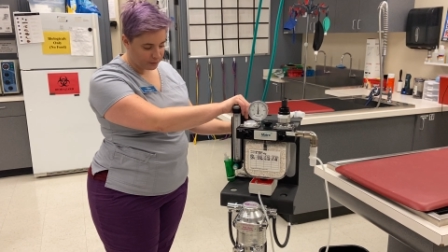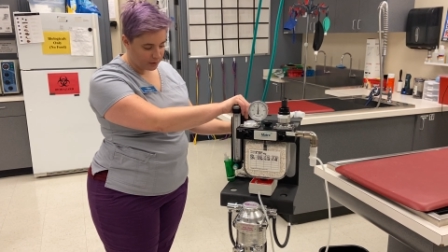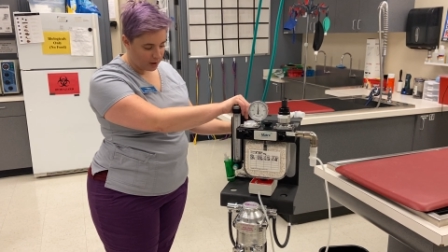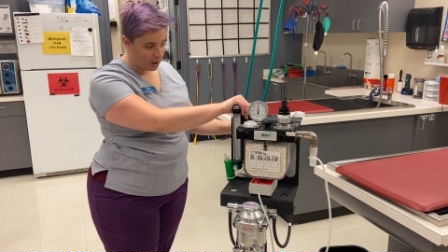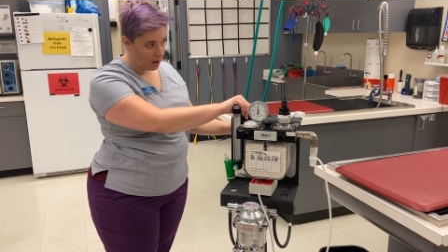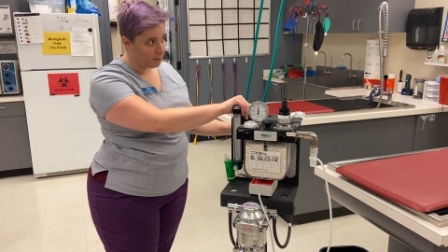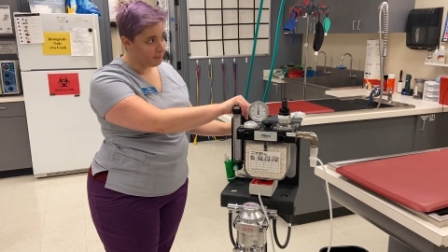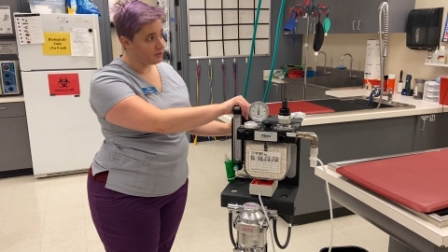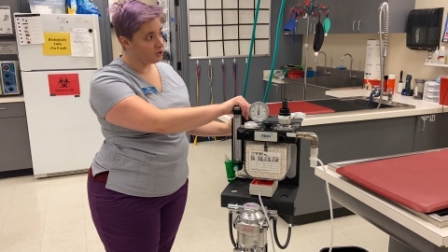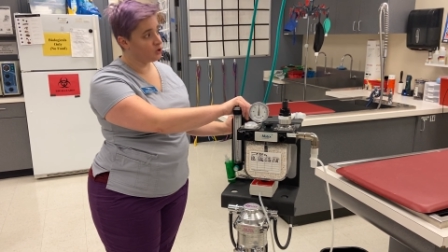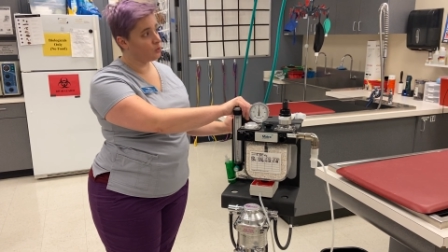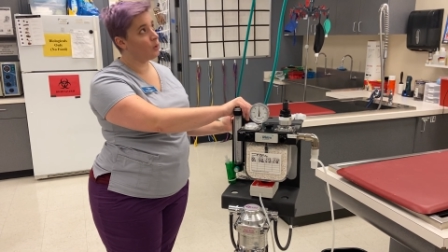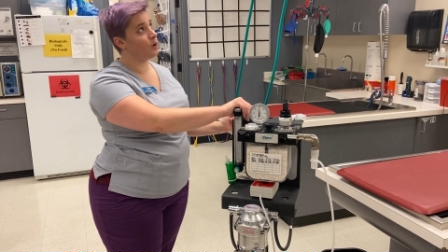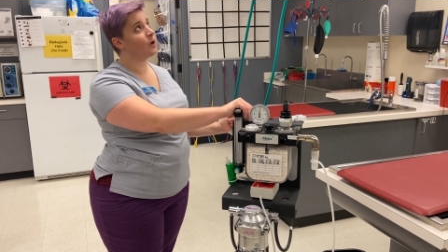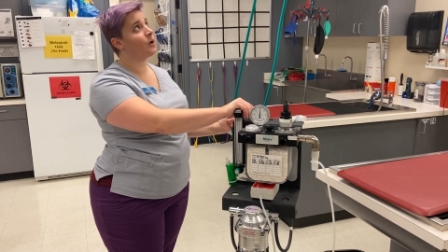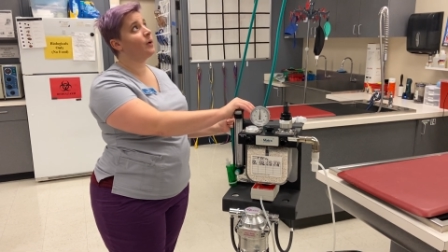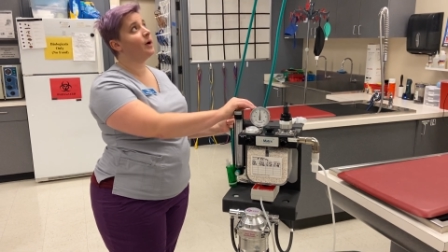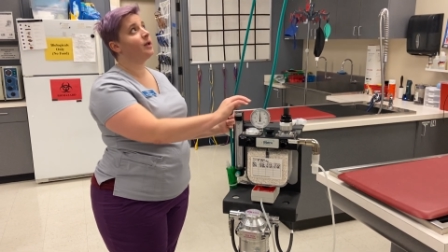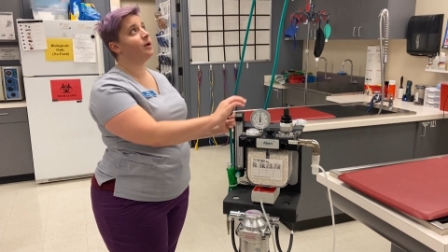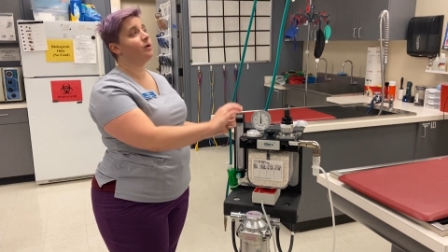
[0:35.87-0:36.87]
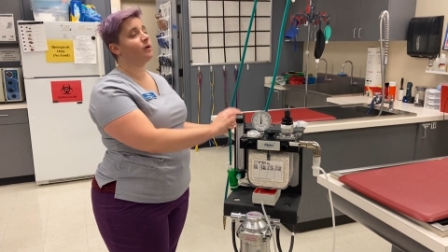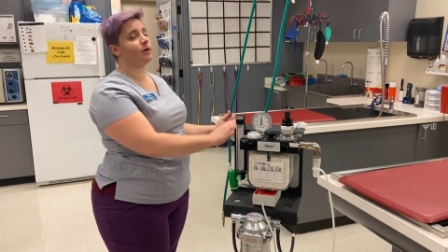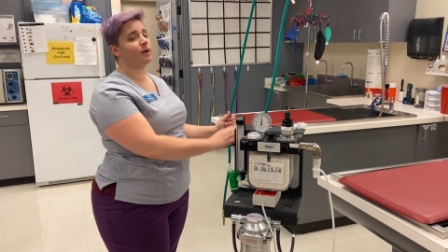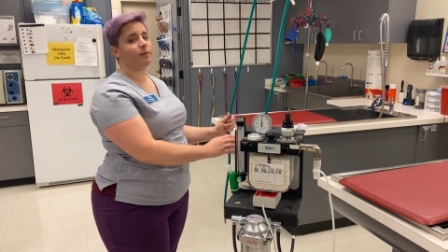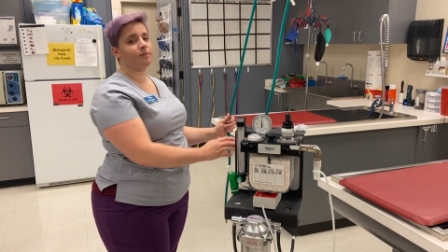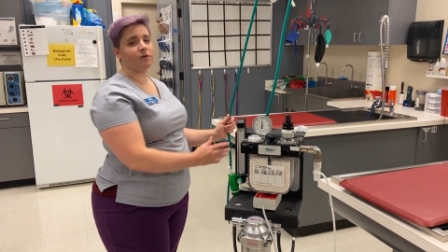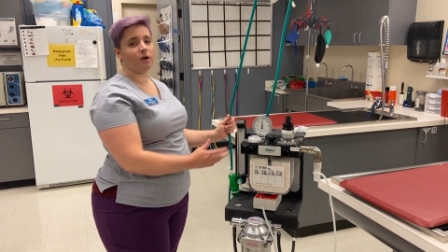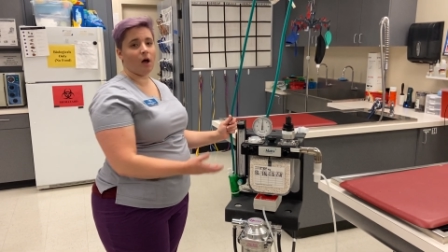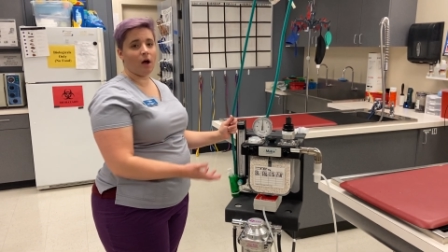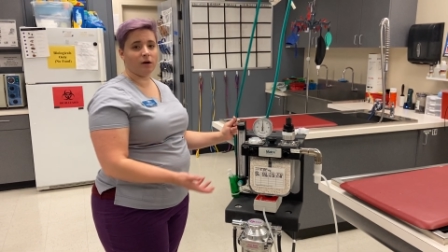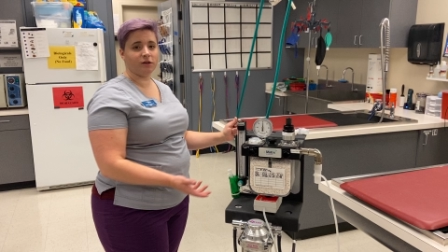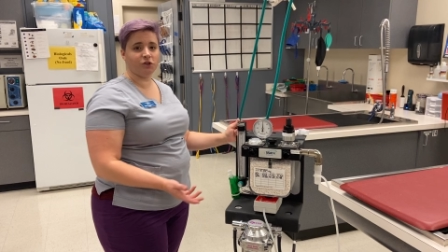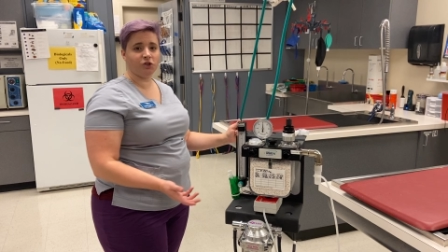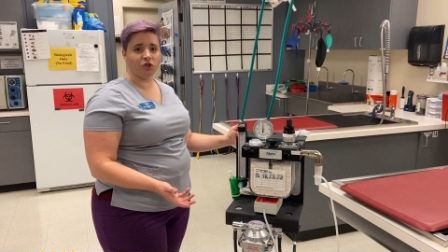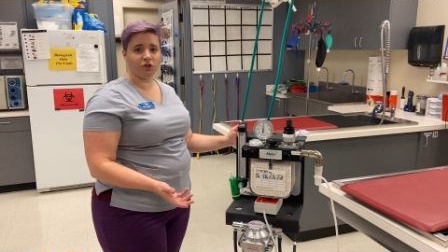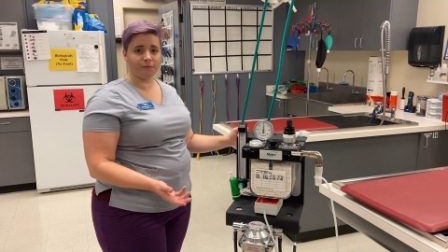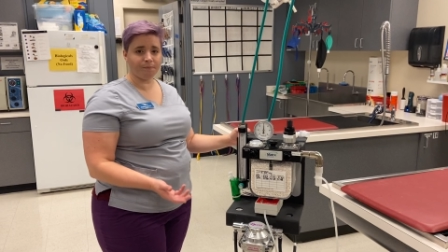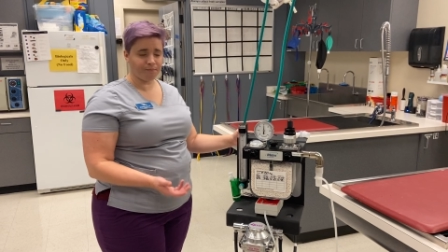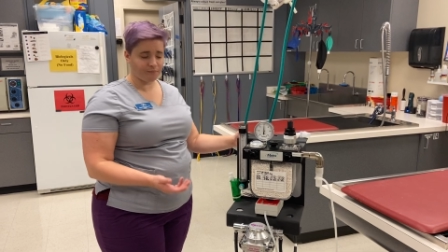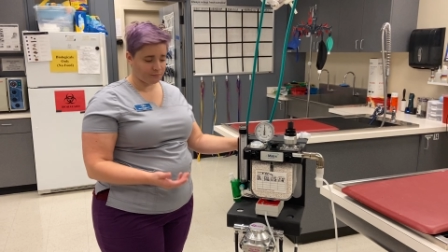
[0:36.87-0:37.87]
um, is you want to go ahead and hook it up to
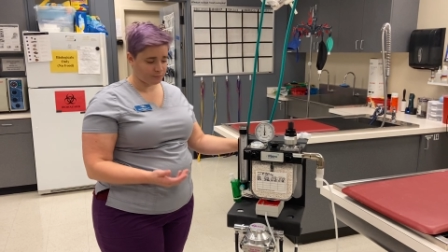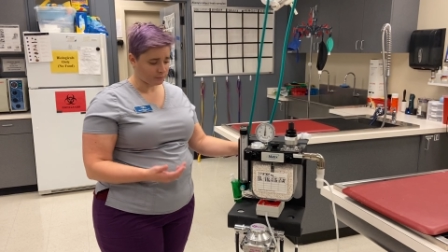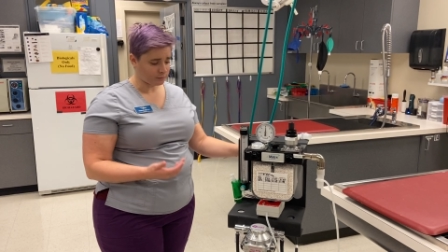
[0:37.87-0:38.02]
oxygen.